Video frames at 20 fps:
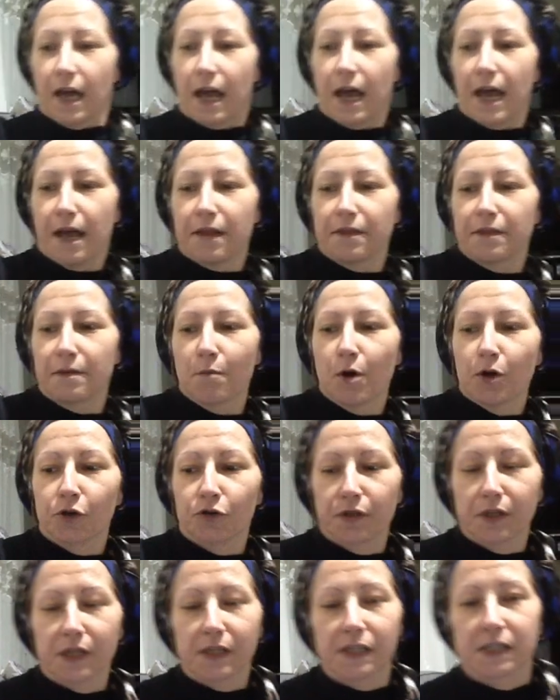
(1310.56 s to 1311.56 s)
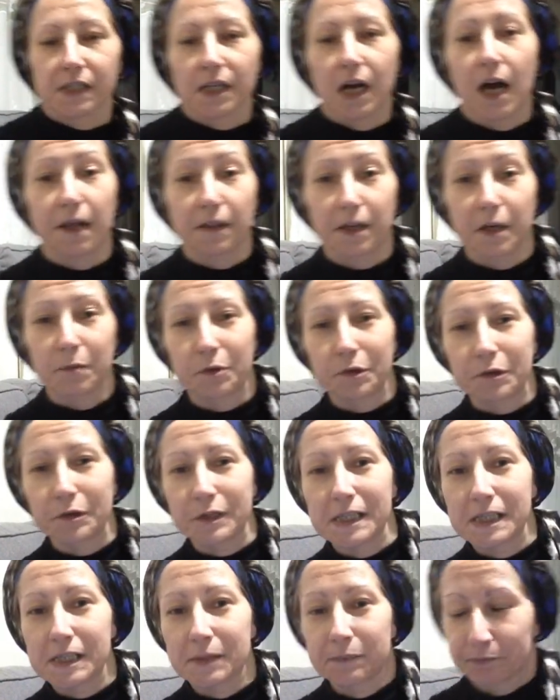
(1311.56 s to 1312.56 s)
And the moderates are the
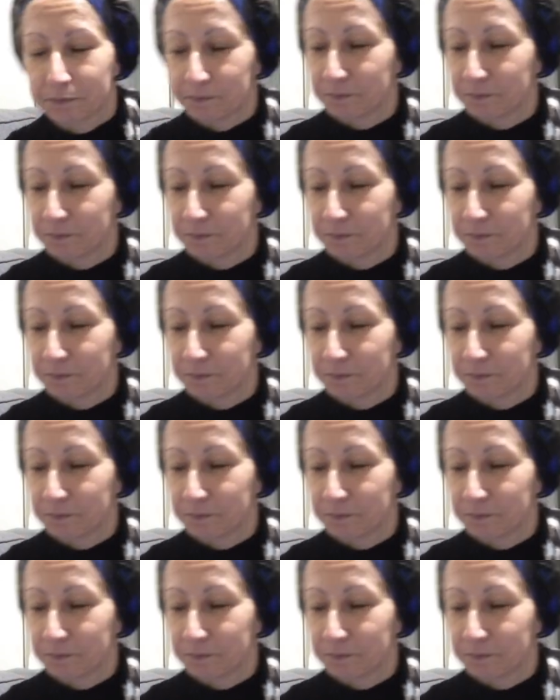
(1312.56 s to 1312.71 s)
hypocrites.